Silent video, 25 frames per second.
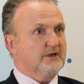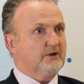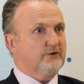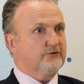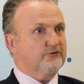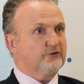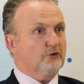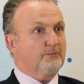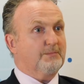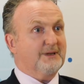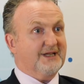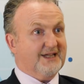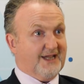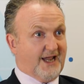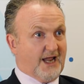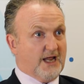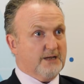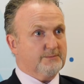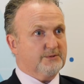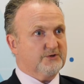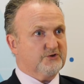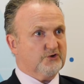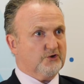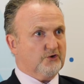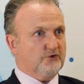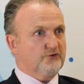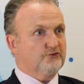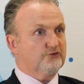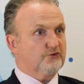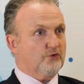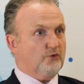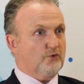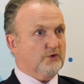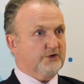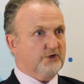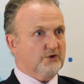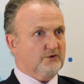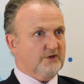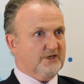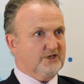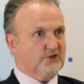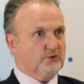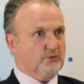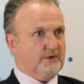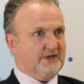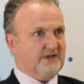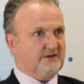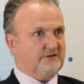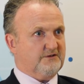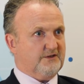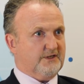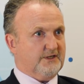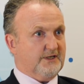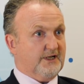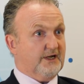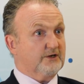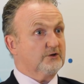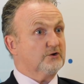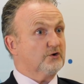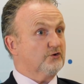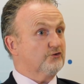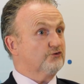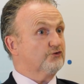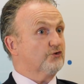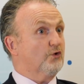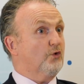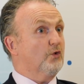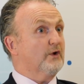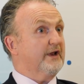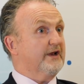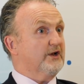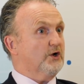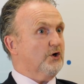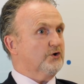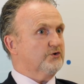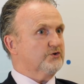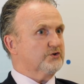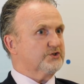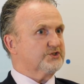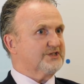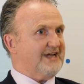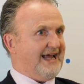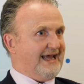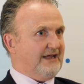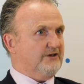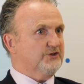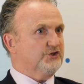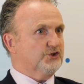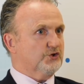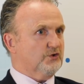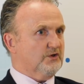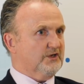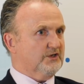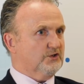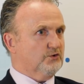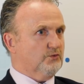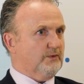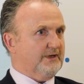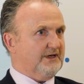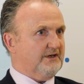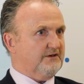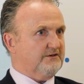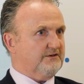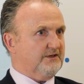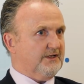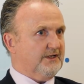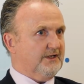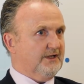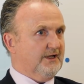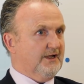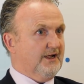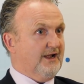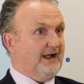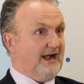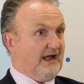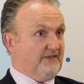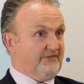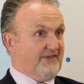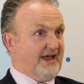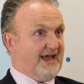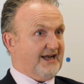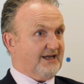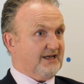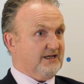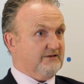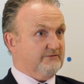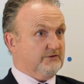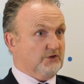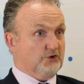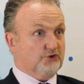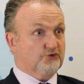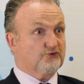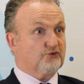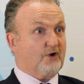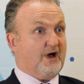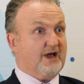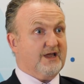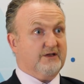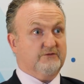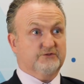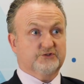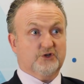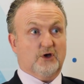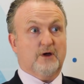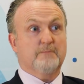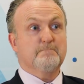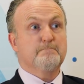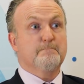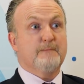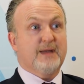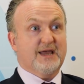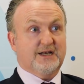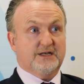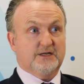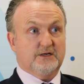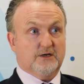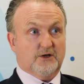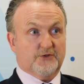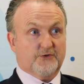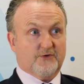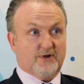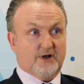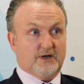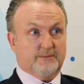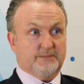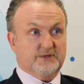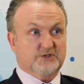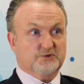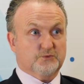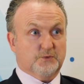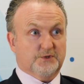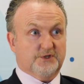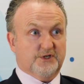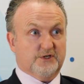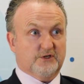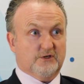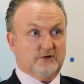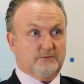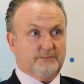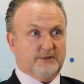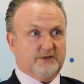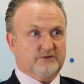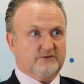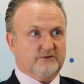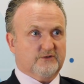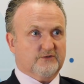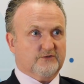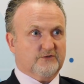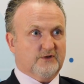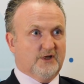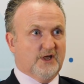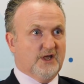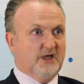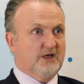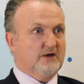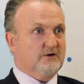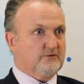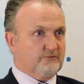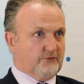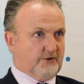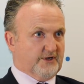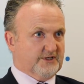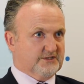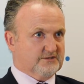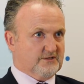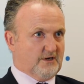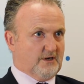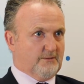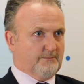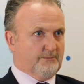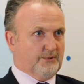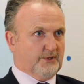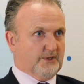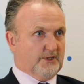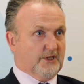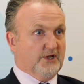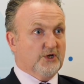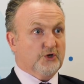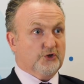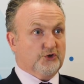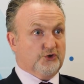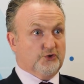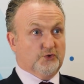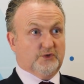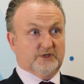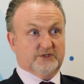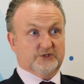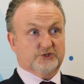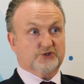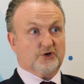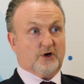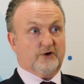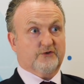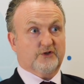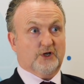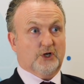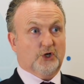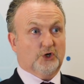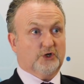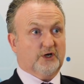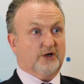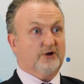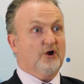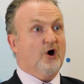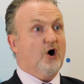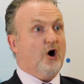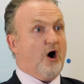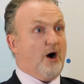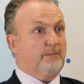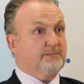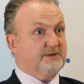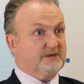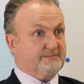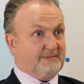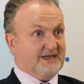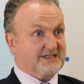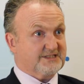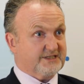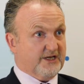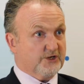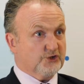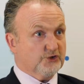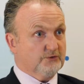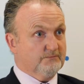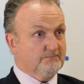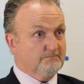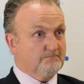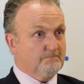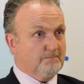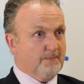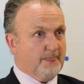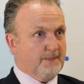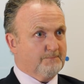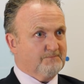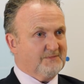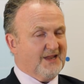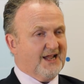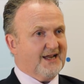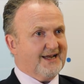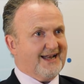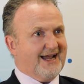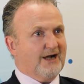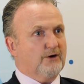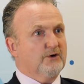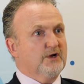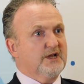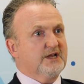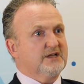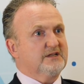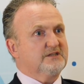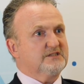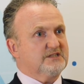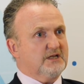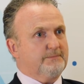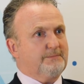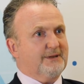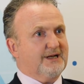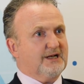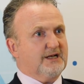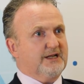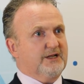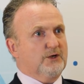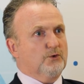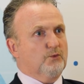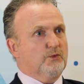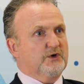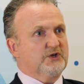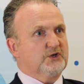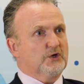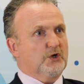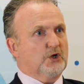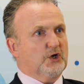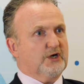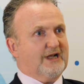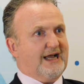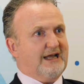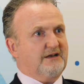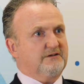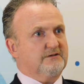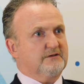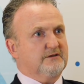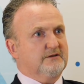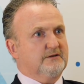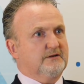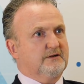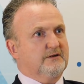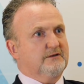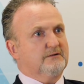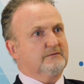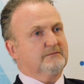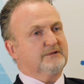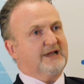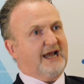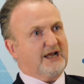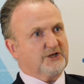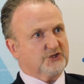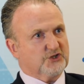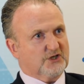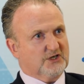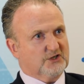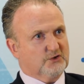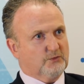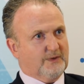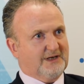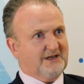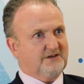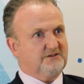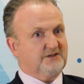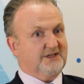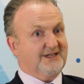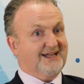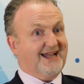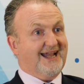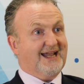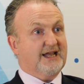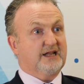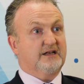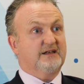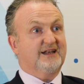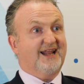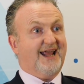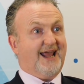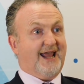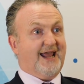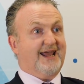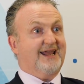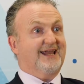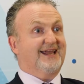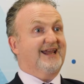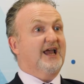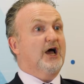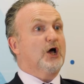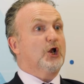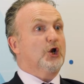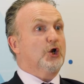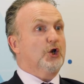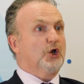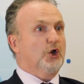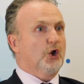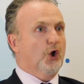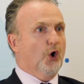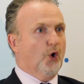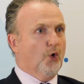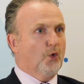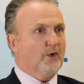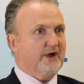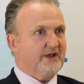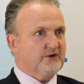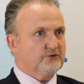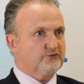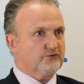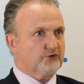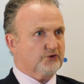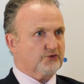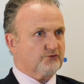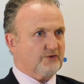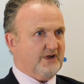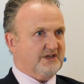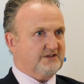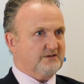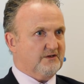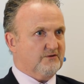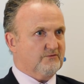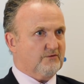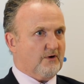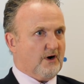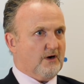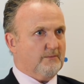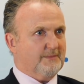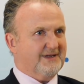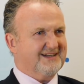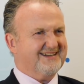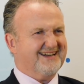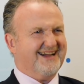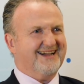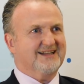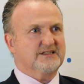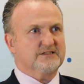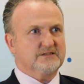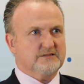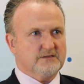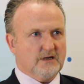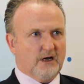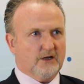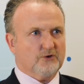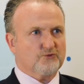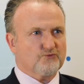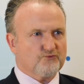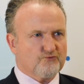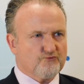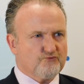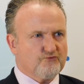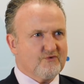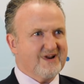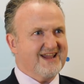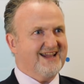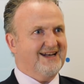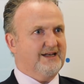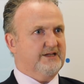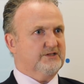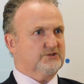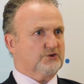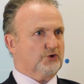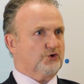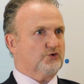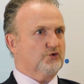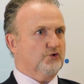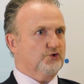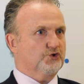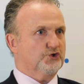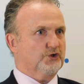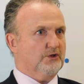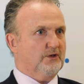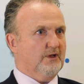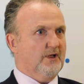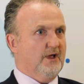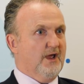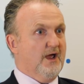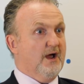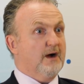So being able to control your liquidity and control and understand your liquidity at that level drives many other elements within your business. For example, you can start to look at optimization. Now, typically when you look at cash and liquidity in a low interest rate environment, it's not really so crucial.